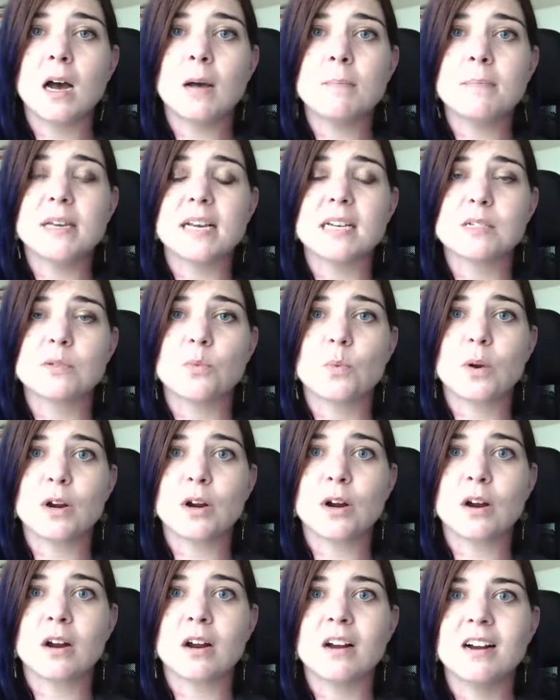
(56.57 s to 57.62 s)
because
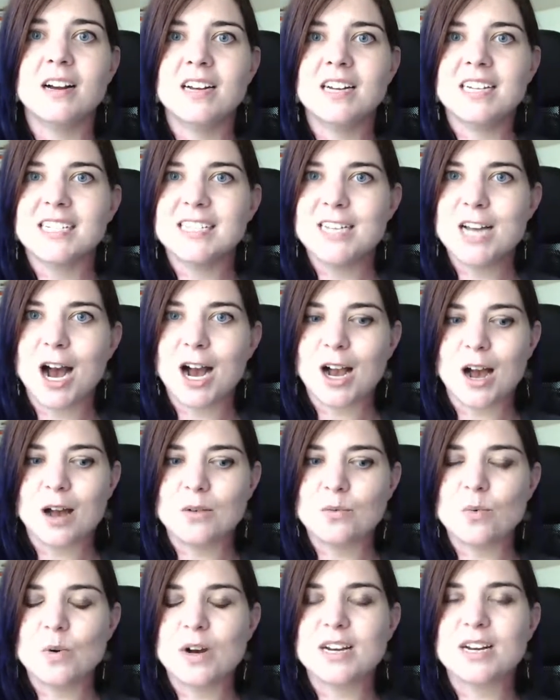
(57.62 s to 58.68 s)
we're, knock
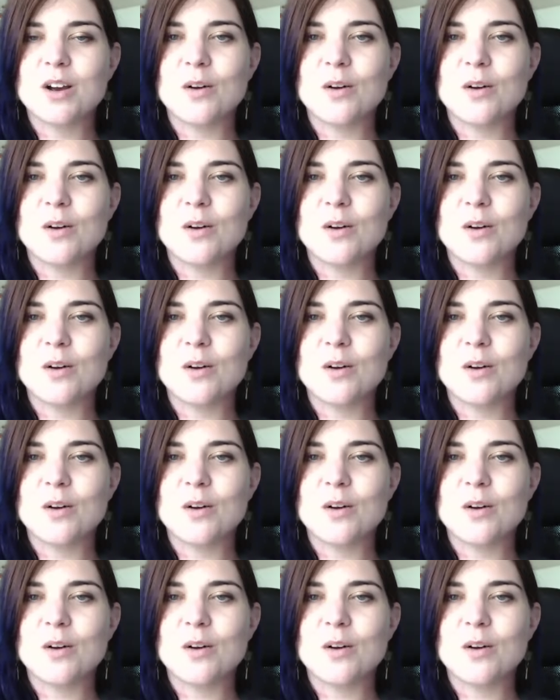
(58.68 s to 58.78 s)
on wood,